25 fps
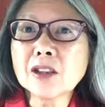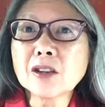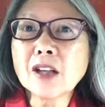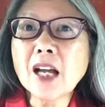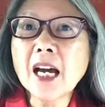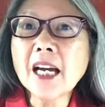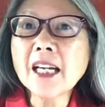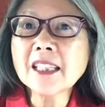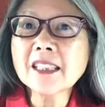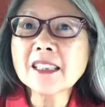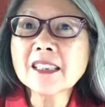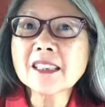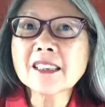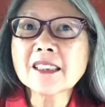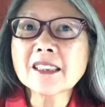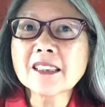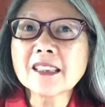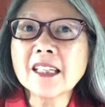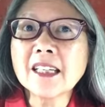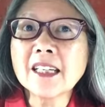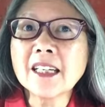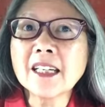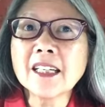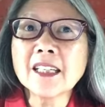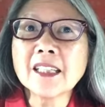likes,
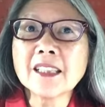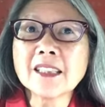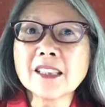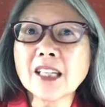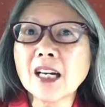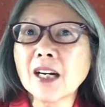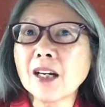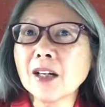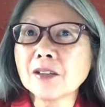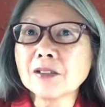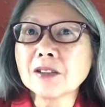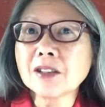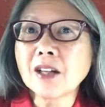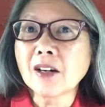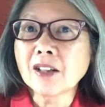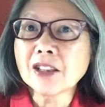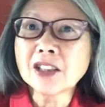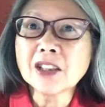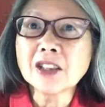and I'll talk